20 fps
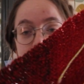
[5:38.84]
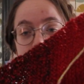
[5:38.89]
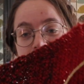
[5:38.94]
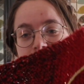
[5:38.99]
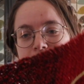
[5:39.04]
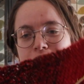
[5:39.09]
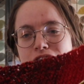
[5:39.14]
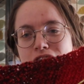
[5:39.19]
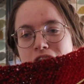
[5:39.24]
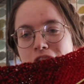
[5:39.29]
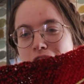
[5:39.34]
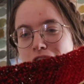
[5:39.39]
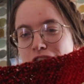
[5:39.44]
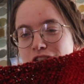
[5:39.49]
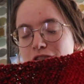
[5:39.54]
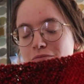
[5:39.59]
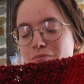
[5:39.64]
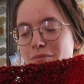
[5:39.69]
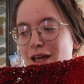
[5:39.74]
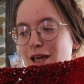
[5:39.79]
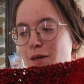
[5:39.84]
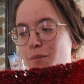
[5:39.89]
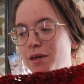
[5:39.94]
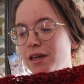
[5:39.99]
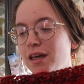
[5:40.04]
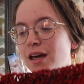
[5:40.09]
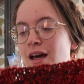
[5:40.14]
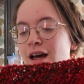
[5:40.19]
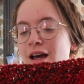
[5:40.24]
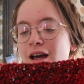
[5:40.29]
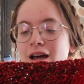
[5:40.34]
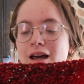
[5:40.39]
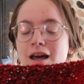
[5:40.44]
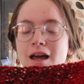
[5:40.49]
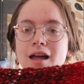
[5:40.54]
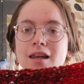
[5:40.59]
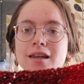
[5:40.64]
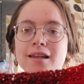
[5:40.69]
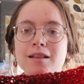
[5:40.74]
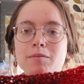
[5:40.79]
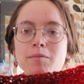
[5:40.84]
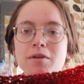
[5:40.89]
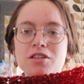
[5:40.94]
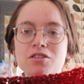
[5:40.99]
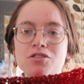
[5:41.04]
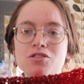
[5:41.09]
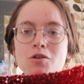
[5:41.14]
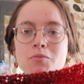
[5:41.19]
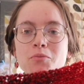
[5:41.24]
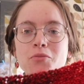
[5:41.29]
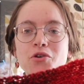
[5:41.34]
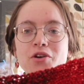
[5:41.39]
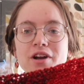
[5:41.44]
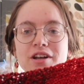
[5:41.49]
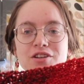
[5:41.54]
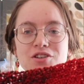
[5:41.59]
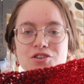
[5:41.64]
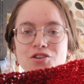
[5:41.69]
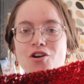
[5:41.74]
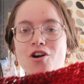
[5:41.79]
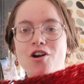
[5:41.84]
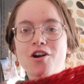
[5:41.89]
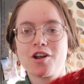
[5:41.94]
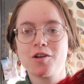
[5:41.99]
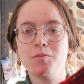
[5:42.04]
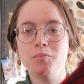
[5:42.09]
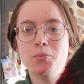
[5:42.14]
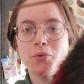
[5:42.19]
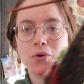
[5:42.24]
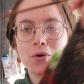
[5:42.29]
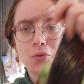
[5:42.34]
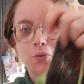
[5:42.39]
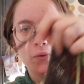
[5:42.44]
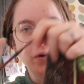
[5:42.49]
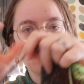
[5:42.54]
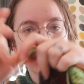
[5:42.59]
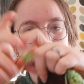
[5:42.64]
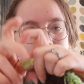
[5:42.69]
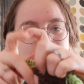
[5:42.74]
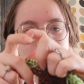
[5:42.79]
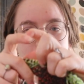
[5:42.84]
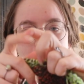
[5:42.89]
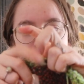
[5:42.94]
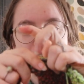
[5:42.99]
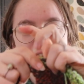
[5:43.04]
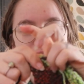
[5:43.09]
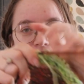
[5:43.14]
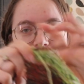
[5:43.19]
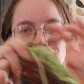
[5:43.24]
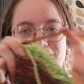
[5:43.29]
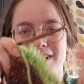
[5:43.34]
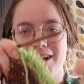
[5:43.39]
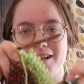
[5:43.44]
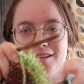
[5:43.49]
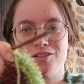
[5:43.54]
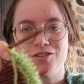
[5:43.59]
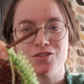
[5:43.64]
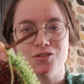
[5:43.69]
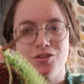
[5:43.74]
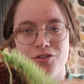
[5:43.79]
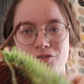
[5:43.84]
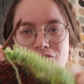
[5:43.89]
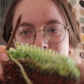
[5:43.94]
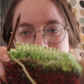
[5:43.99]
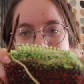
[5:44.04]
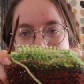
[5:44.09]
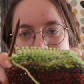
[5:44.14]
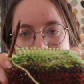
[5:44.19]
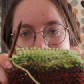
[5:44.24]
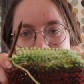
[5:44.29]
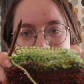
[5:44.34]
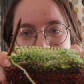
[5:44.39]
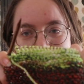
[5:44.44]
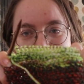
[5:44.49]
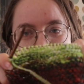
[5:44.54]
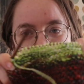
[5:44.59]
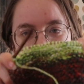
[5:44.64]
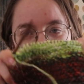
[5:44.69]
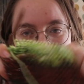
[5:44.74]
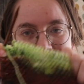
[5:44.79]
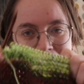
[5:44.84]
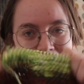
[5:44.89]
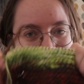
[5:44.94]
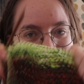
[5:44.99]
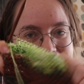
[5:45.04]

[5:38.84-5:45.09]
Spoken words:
It starts maybe a little bit somber and dark, but we're going to get to the very fancy,